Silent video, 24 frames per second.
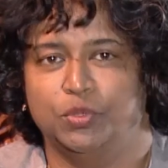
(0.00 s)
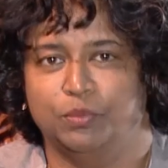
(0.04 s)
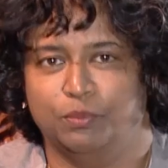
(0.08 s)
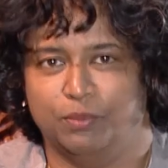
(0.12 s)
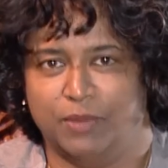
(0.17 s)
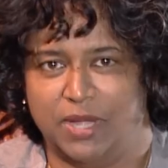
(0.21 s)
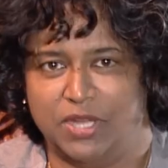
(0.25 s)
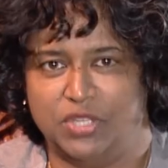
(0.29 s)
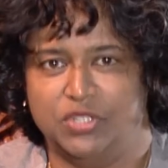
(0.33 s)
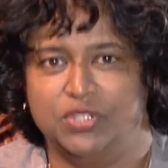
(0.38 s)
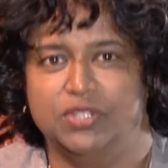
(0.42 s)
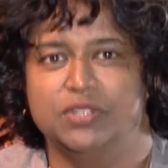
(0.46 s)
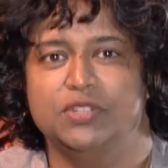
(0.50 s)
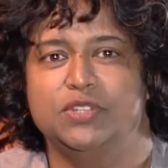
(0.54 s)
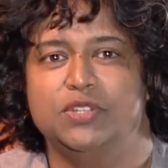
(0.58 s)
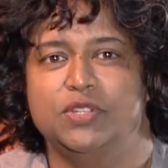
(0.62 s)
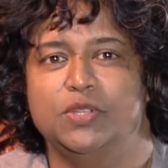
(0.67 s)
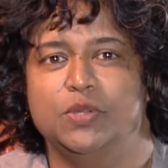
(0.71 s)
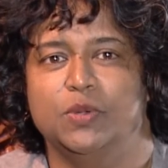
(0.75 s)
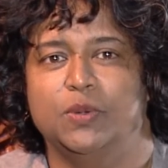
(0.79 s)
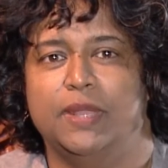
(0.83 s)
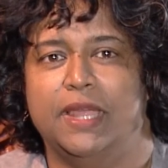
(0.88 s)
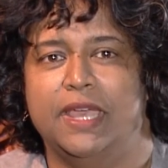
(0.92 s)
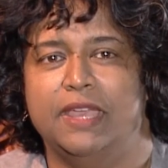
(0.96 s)
much into
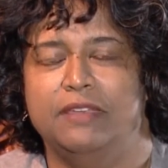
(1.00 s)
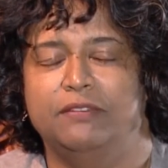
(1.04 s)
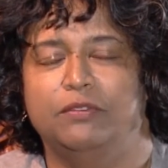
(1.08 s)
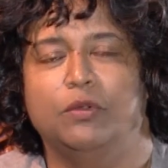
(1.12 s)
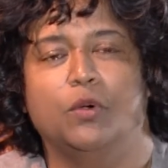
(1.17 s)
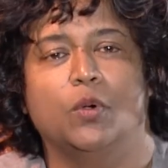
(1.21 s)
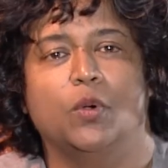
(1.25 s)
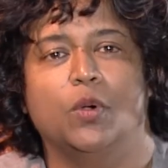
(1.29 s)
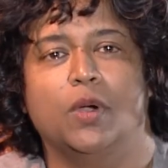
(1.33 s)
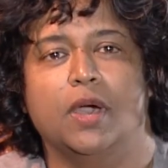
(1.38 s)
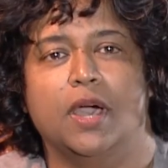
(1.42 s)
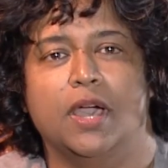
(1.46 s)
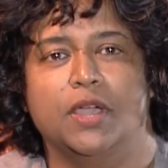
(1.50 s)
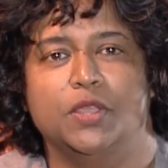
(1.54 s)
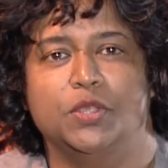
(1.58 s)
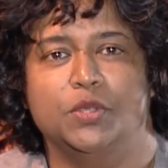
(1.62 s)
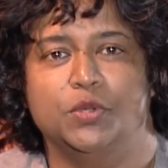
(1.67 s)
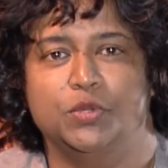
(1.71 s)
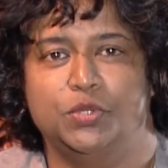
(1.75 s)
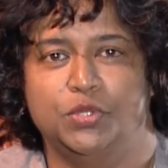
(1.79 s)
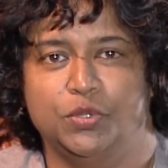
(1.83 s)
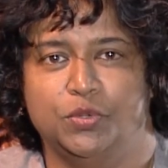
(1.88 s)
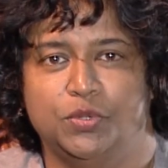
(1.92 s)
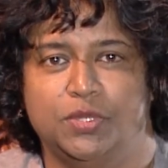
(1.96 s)
your life, or are you
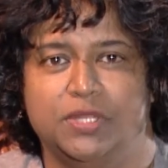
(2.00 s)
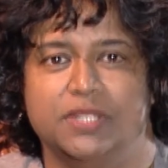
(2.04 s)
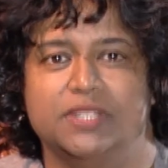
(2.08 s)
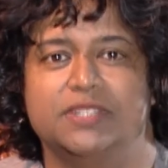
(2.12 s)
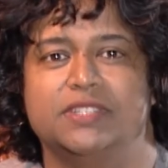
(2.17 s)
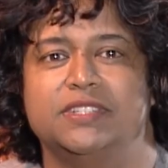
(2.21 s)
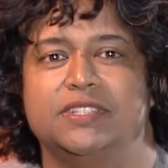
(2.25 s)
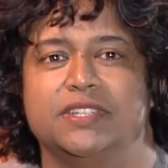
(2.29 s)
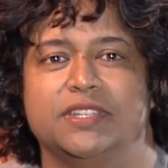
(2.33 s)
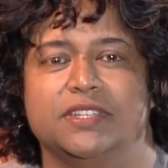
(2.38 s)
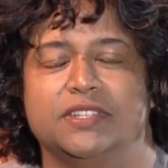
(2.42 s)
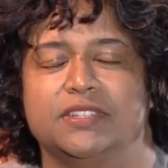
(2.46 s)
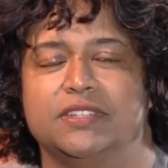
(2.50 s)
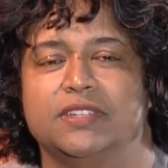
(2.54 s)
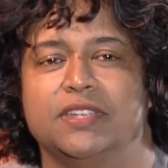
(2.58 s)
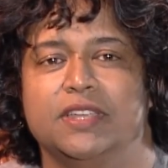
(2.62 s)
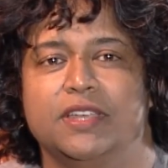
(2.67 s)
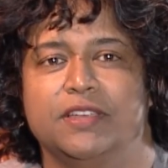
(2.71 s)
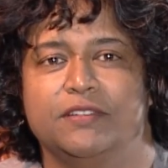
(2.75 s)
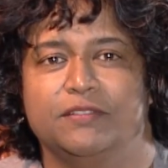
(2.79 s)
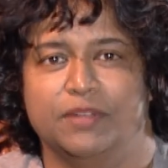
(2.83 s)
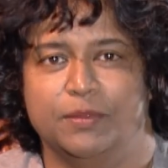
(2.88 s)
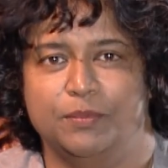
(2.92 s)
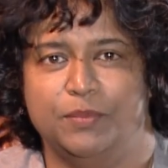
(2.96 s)
too distant
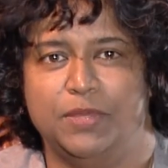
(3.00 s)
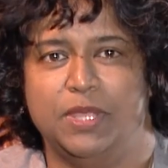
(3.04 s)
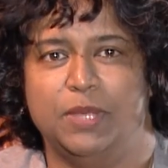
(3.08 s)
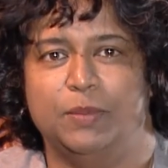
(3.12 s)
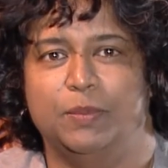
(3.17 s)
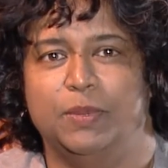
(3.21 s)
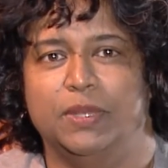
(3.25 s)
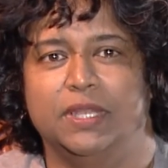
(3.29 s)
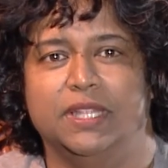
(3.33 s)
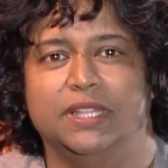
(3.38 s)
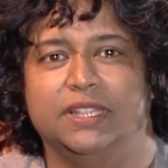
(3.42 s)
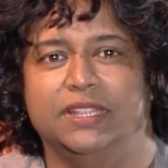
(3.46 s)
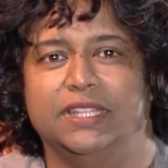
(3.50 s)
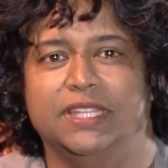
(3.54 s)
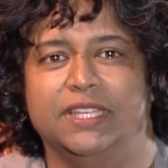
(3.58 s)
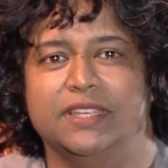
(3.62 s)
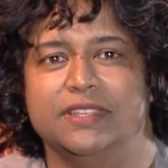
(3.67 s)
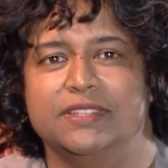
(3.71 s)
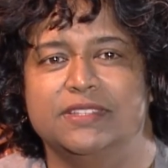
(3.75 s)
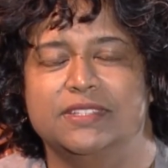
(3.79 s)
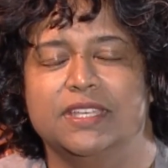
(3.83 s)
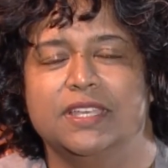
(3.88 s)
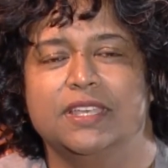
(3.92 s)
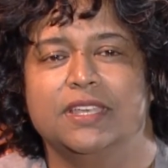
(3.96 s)
from people and
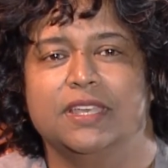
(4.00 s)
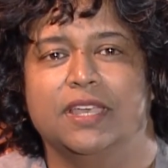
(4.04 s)
things?